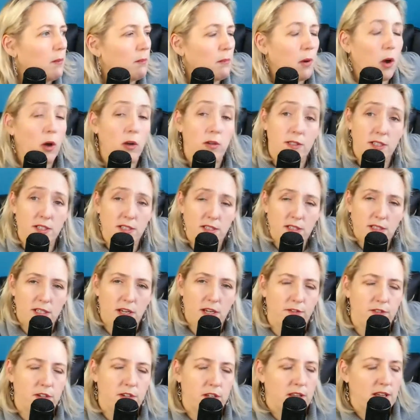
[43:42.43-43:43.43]
post
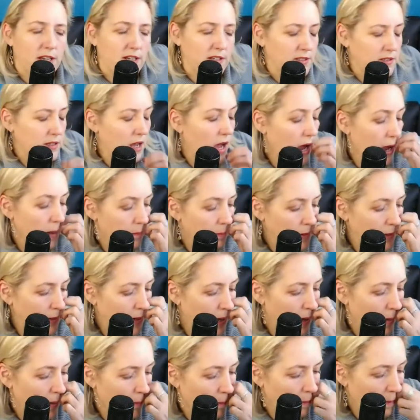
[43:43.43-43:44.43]
stuff to their site, but
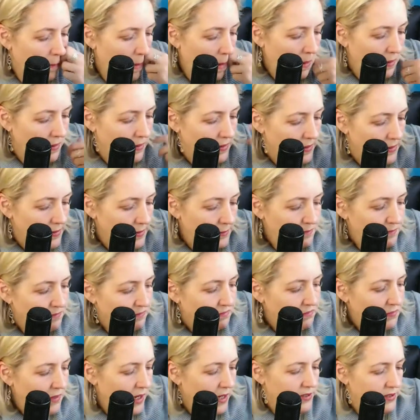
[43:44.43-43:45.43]

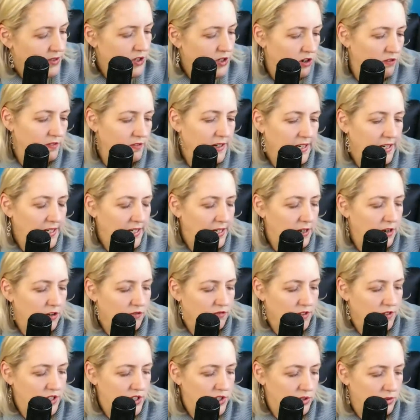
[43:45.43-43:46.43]
it's not really
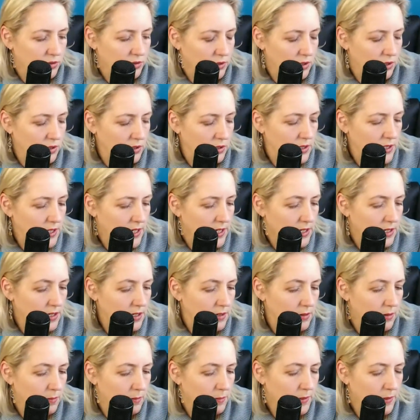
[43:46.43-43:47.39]
original content.